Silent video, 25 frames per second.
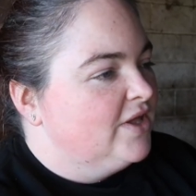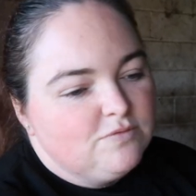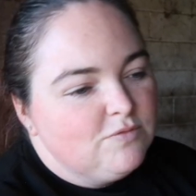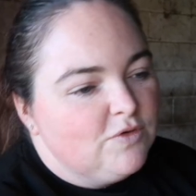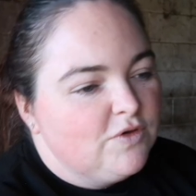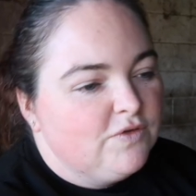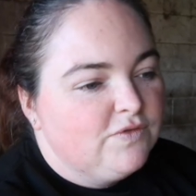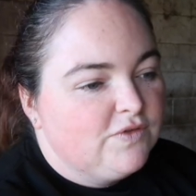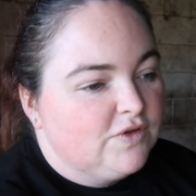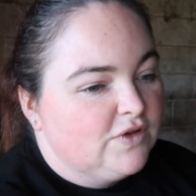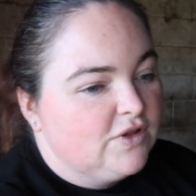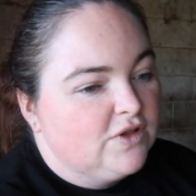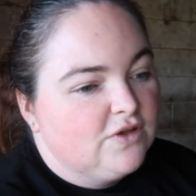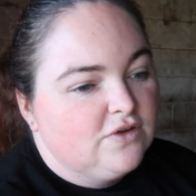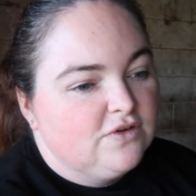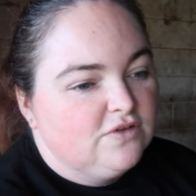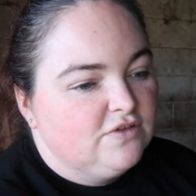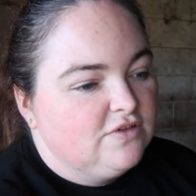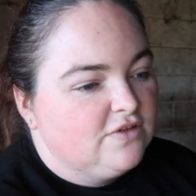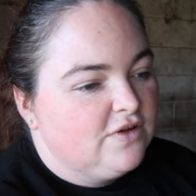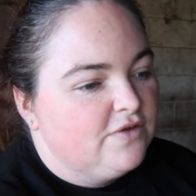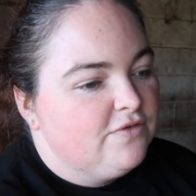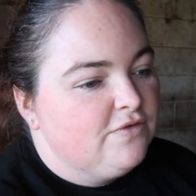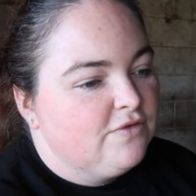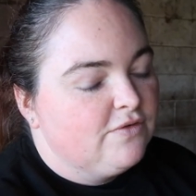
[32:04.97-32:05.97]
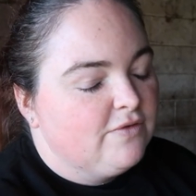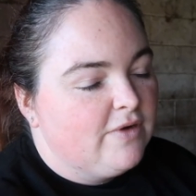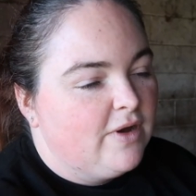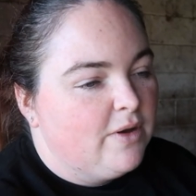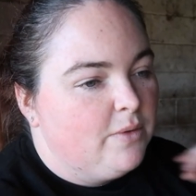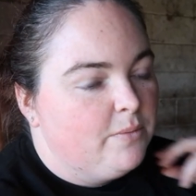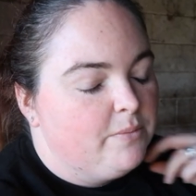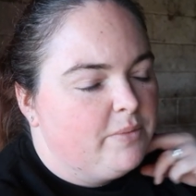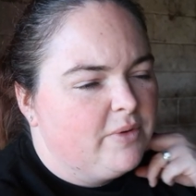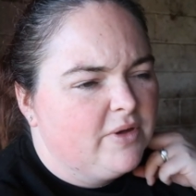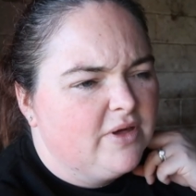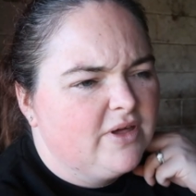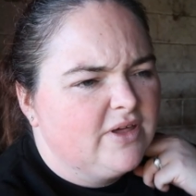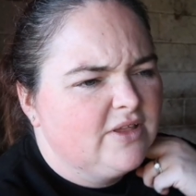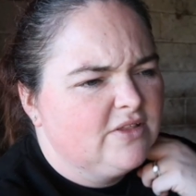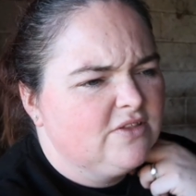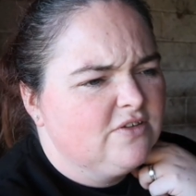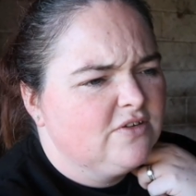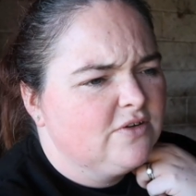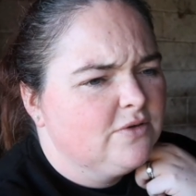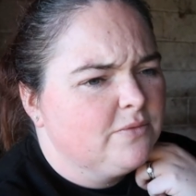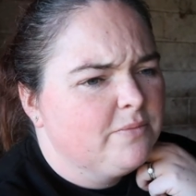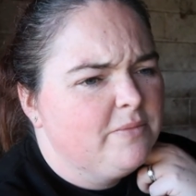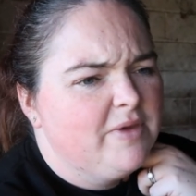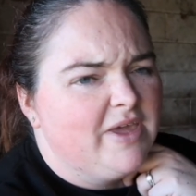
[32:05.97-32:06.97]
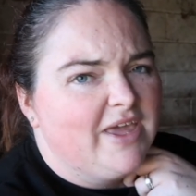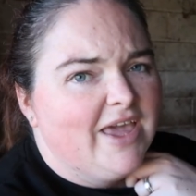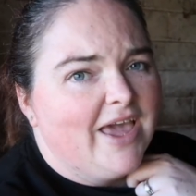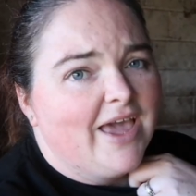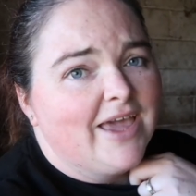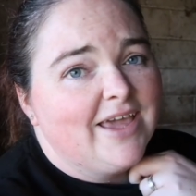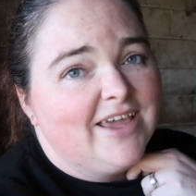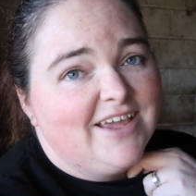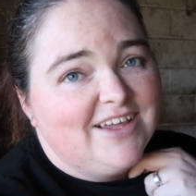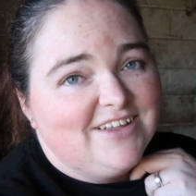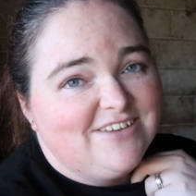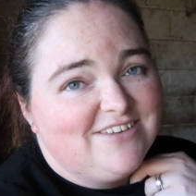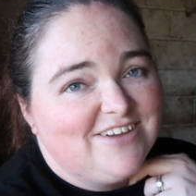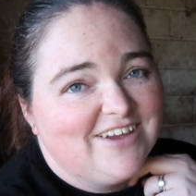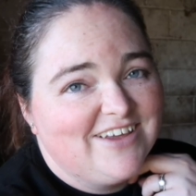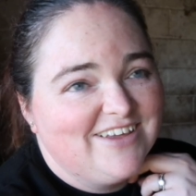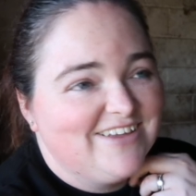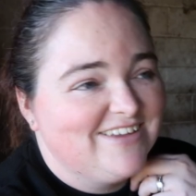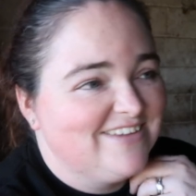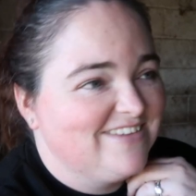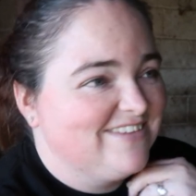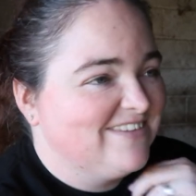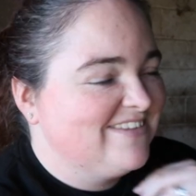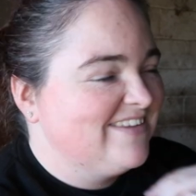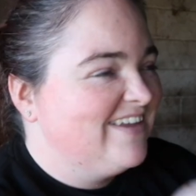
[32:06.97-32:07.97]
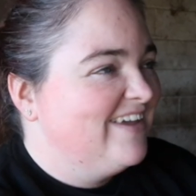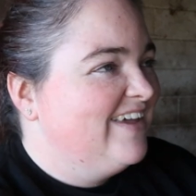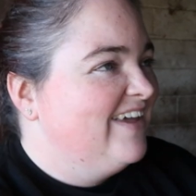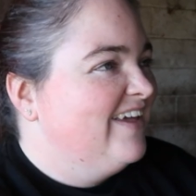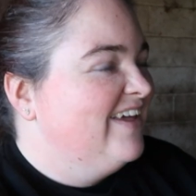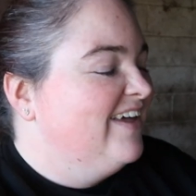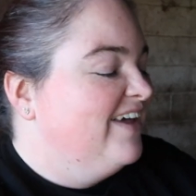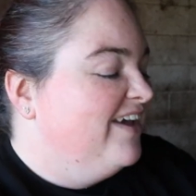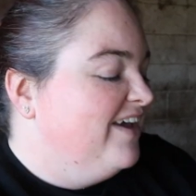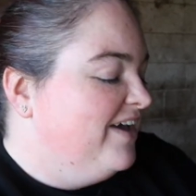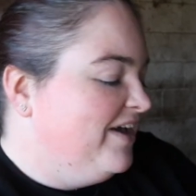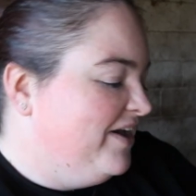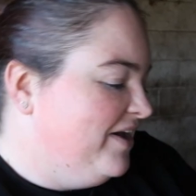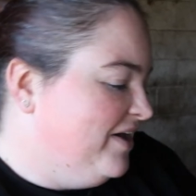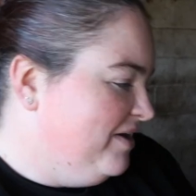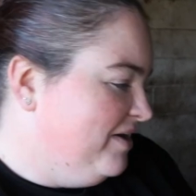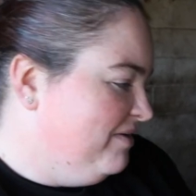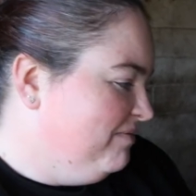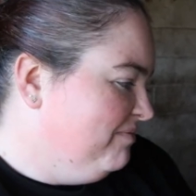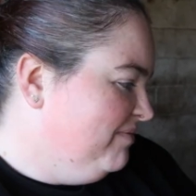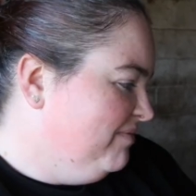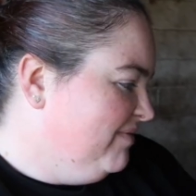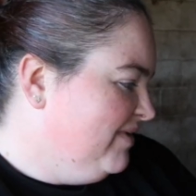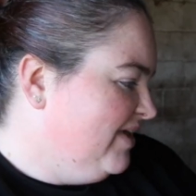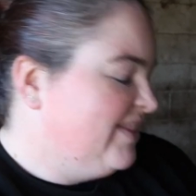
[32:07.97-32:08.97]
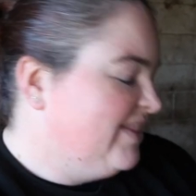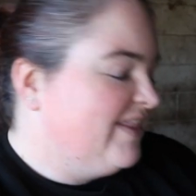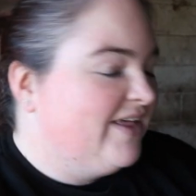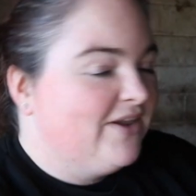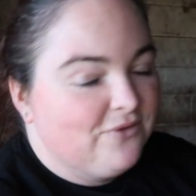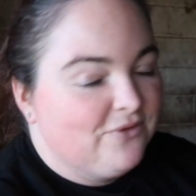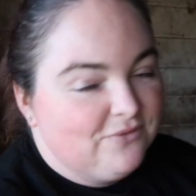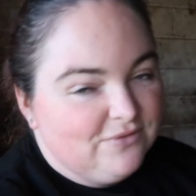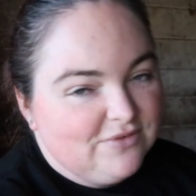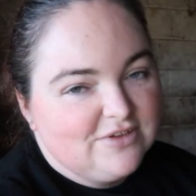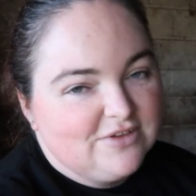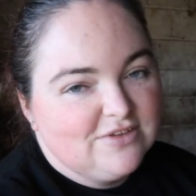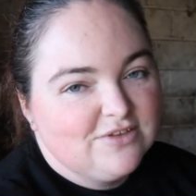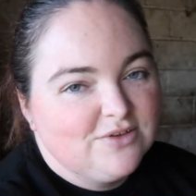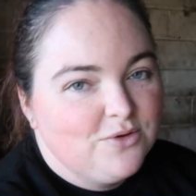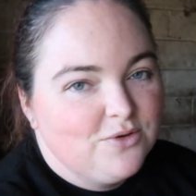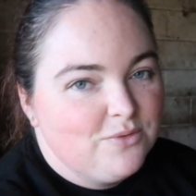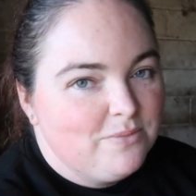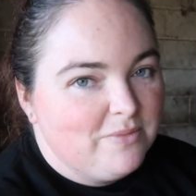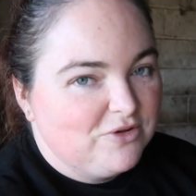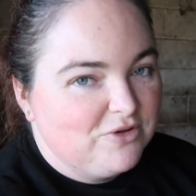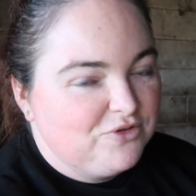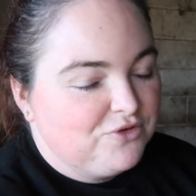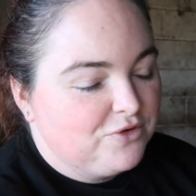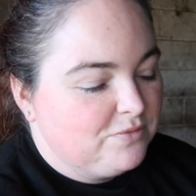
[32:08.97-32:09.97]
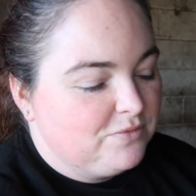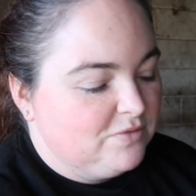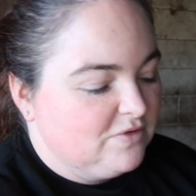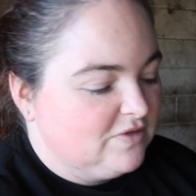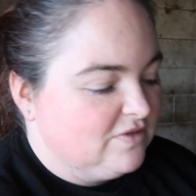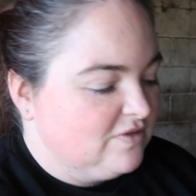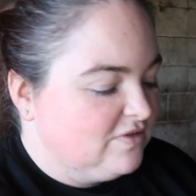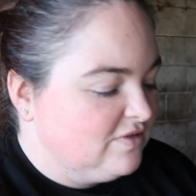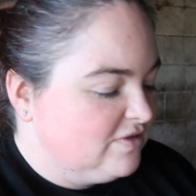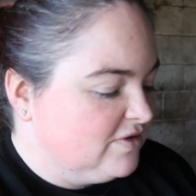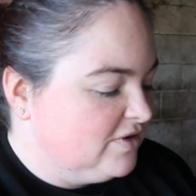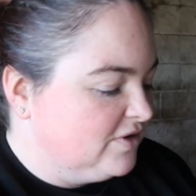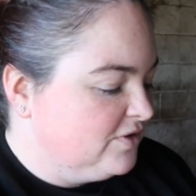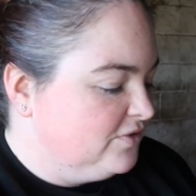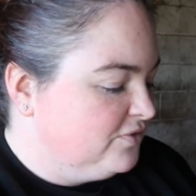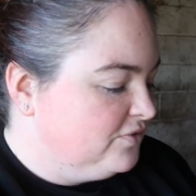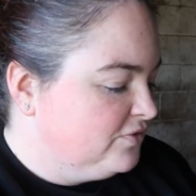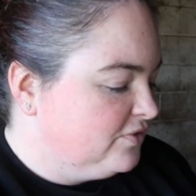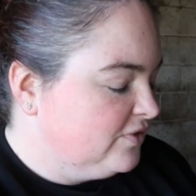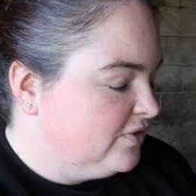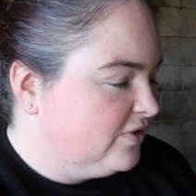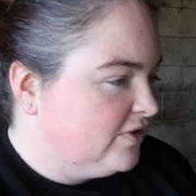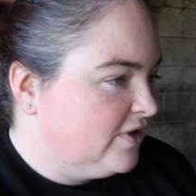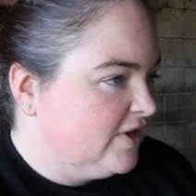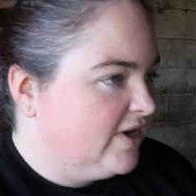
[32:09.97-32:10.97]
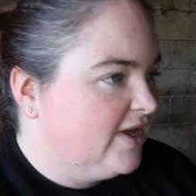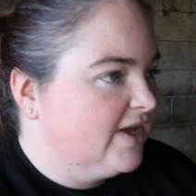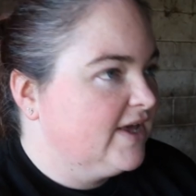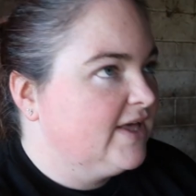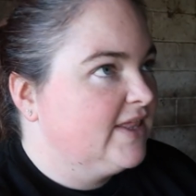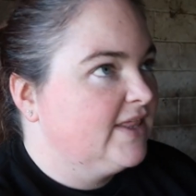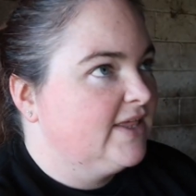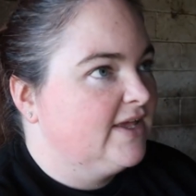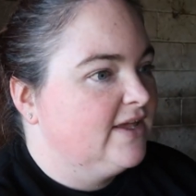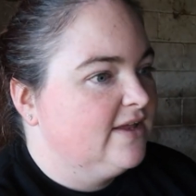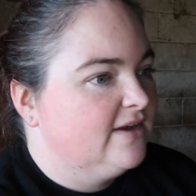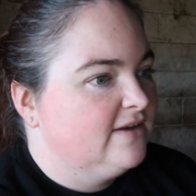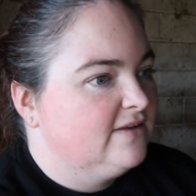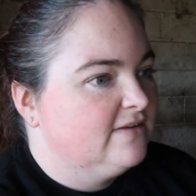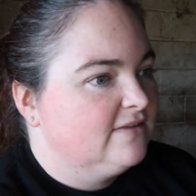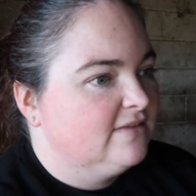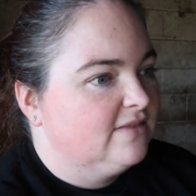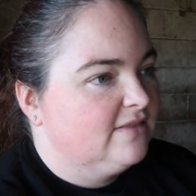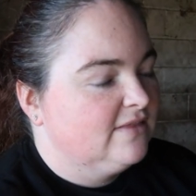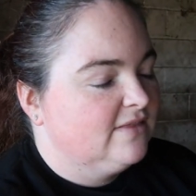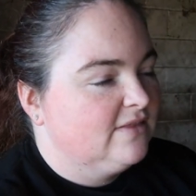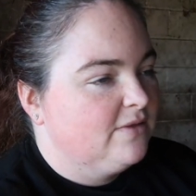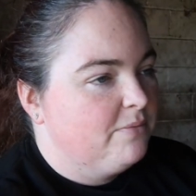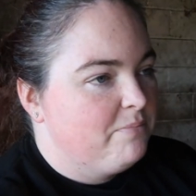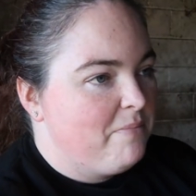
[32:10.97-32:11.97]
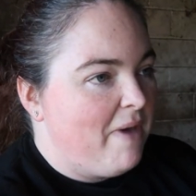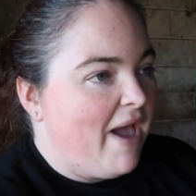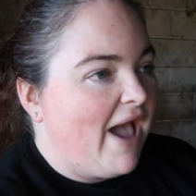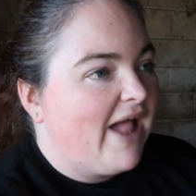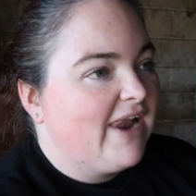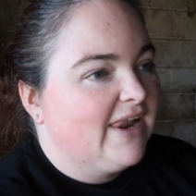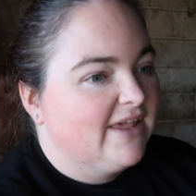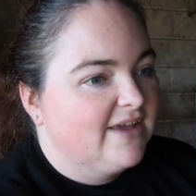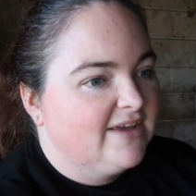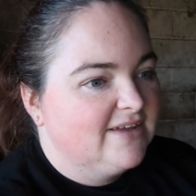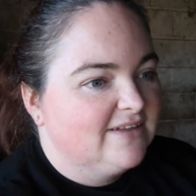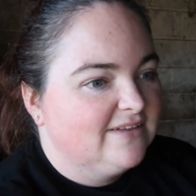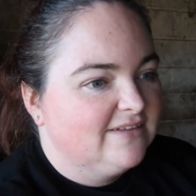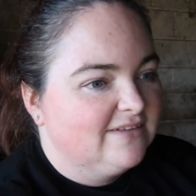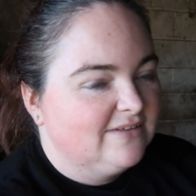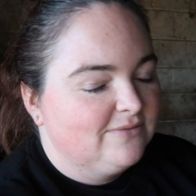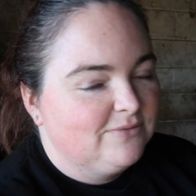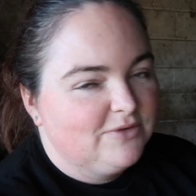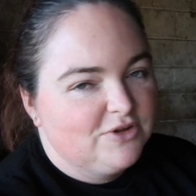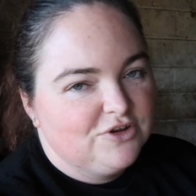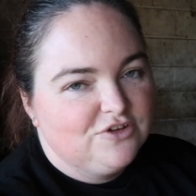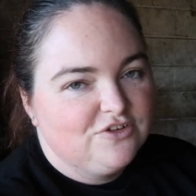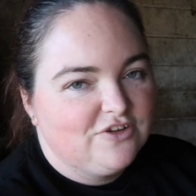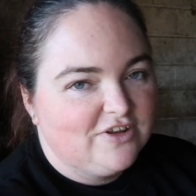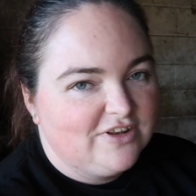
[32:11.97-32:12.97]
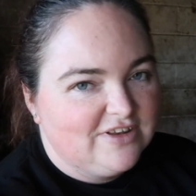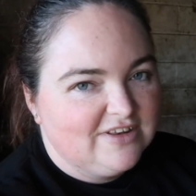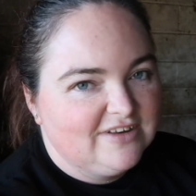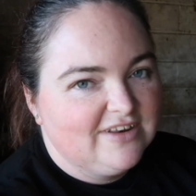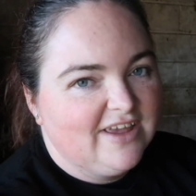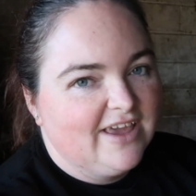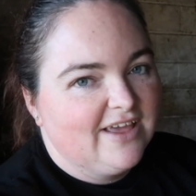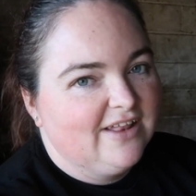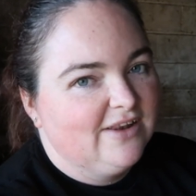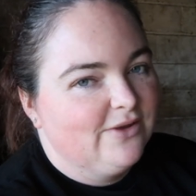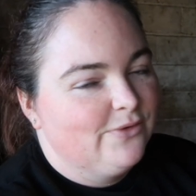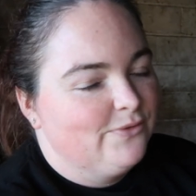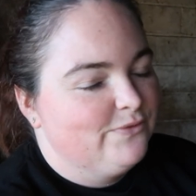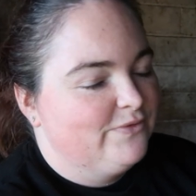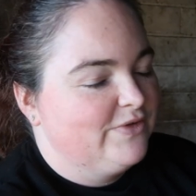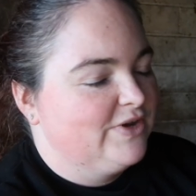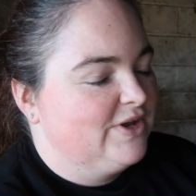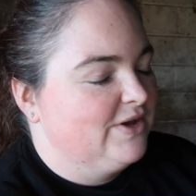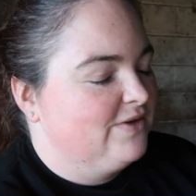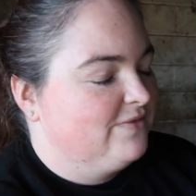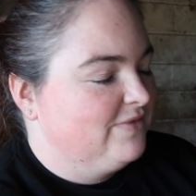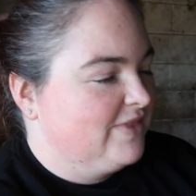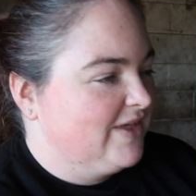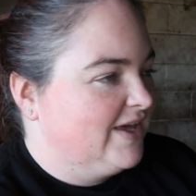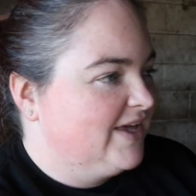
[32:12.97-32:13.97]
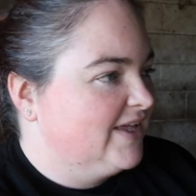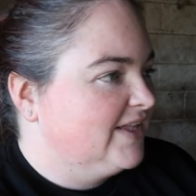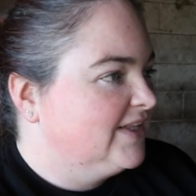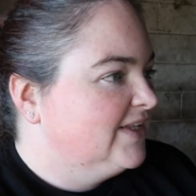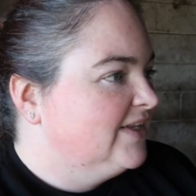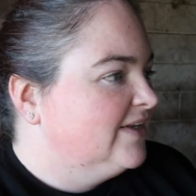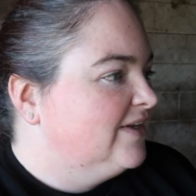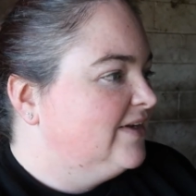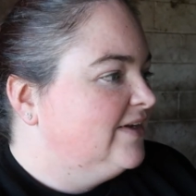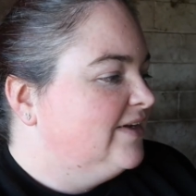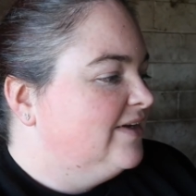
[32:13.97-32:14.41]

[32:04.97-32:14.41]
Moved a load of stuff around, but it took me ages. And then obviously all my jobs and stuff, and I cleared the pallet, which I did get a little video of that.